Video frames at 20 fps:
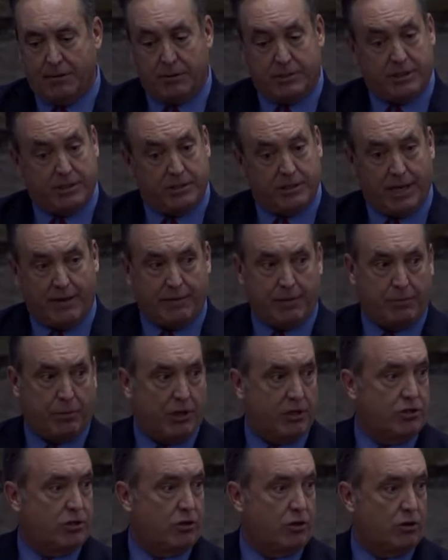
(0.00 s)
which is having
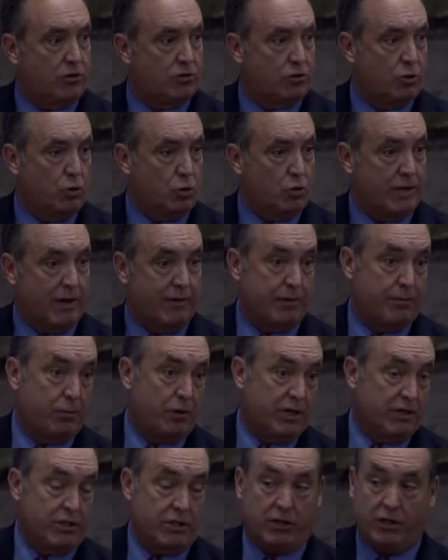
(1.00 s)
pressure on our schools, having
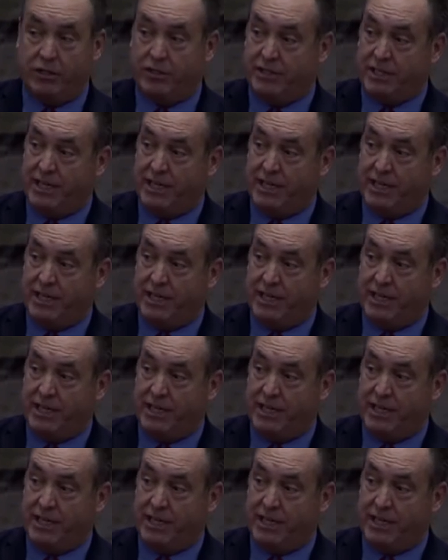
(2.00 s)
pressure on our